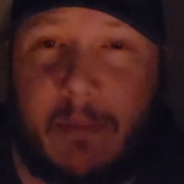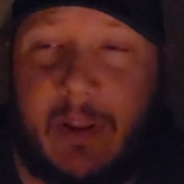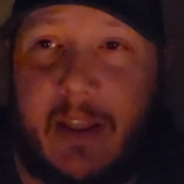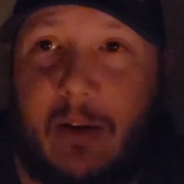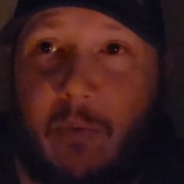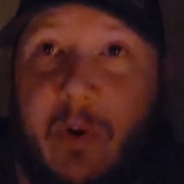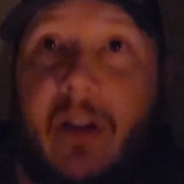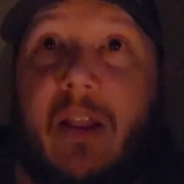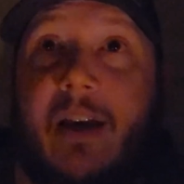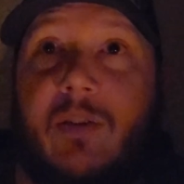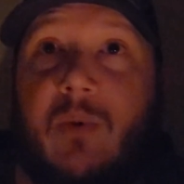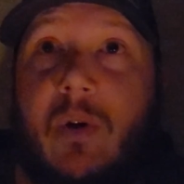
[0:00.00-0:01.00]
but then
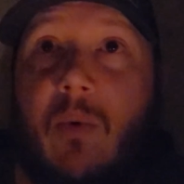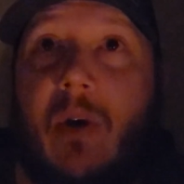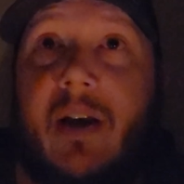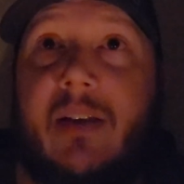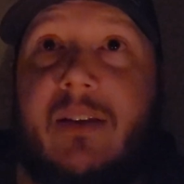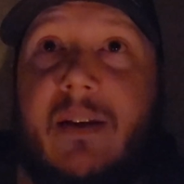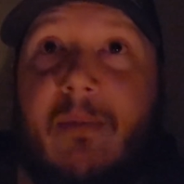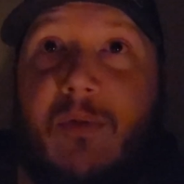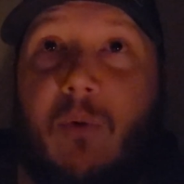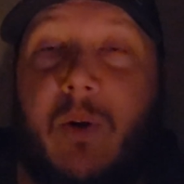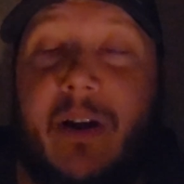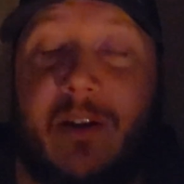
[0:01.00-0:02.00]
realized what it was, and
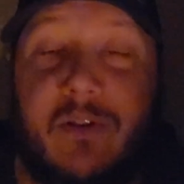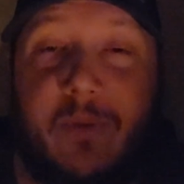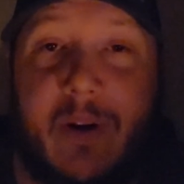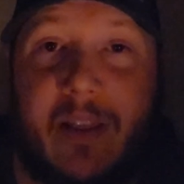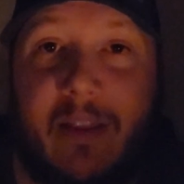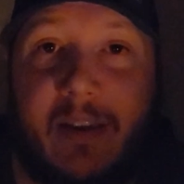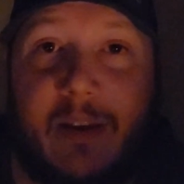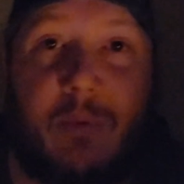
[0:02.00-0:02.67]
before he could do anything,